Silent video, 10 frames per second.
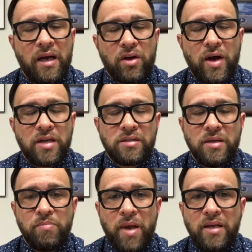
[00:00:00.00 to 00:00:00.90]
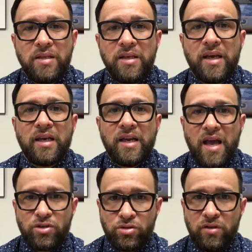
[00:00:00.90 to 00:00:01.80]
cracks in painting, I can
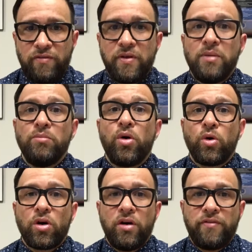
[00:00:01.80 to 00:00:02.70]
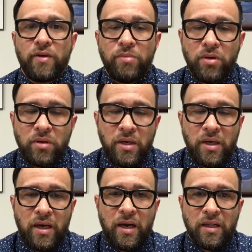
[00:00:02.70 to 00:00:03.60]
actually feel more comfortable
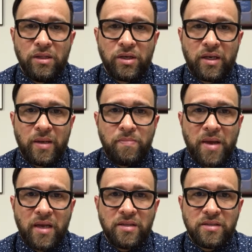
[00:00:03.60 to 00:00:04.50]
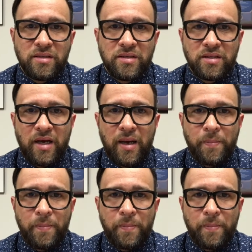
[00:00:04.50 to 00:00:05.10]
looking at paintings.